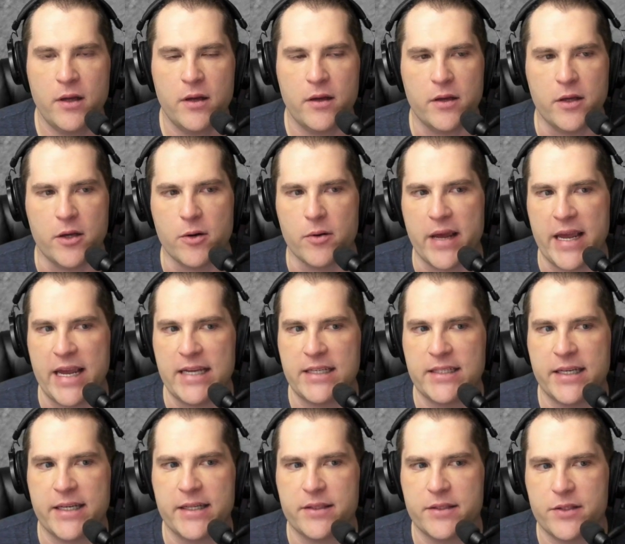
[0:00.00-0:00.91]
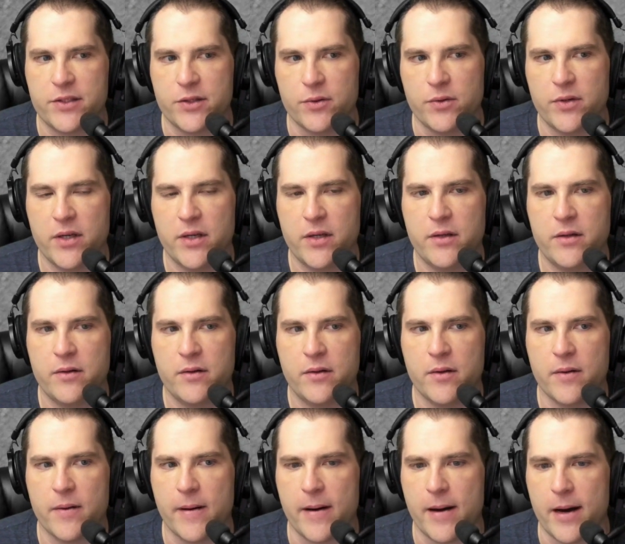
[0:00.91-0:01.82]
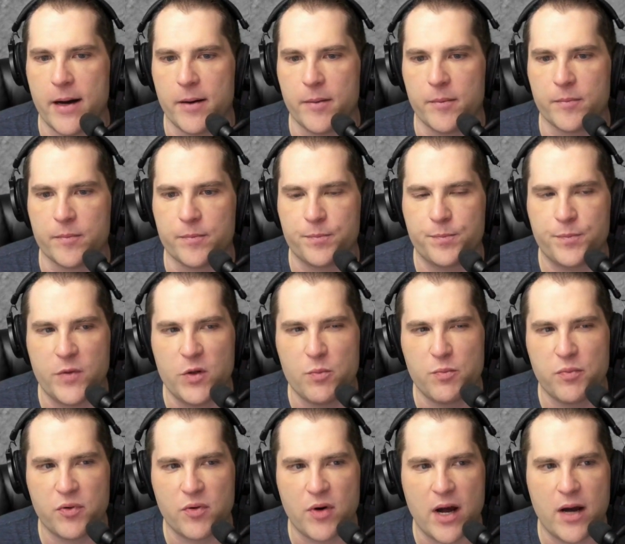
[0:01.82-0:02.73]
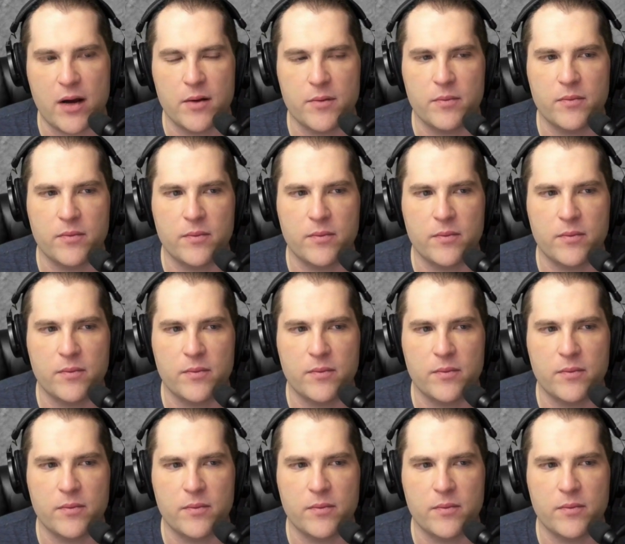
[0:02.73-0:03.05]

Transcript: you know eight ten suited. Um, you probably oh, that,